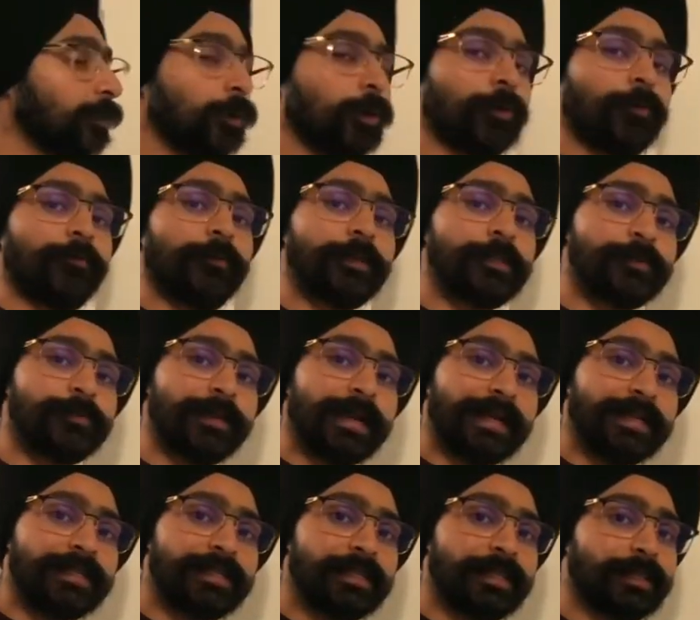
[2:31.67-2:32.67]
or which
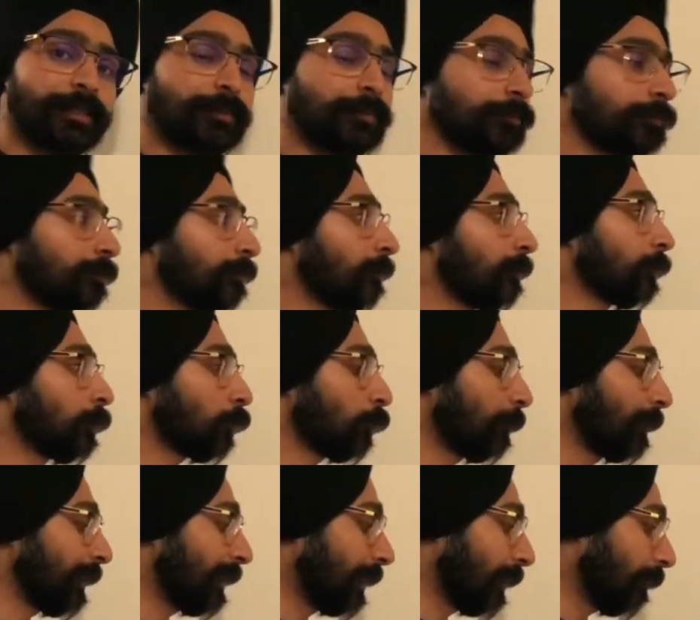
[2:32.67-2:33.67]
medicine to
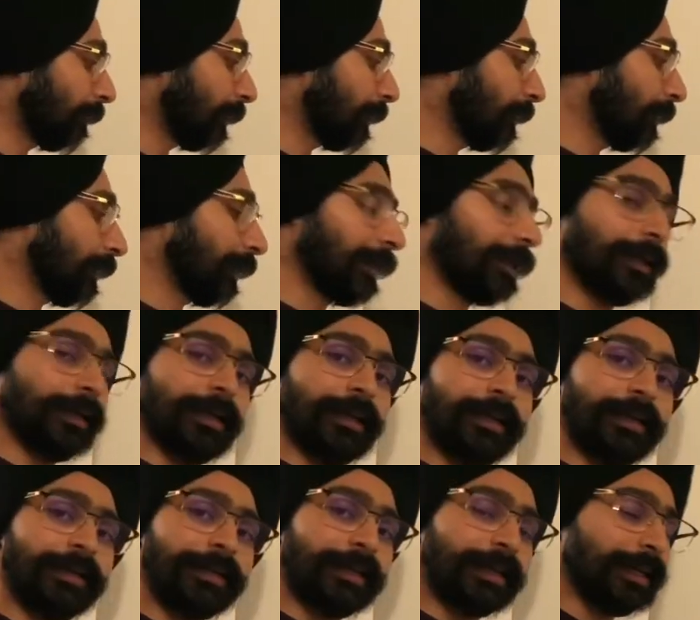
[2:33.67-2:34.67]
be given
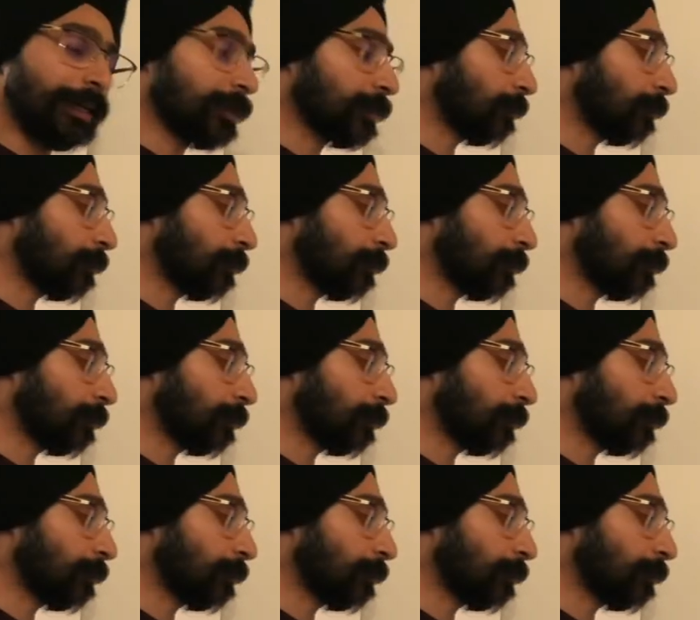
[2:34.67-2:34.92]
in case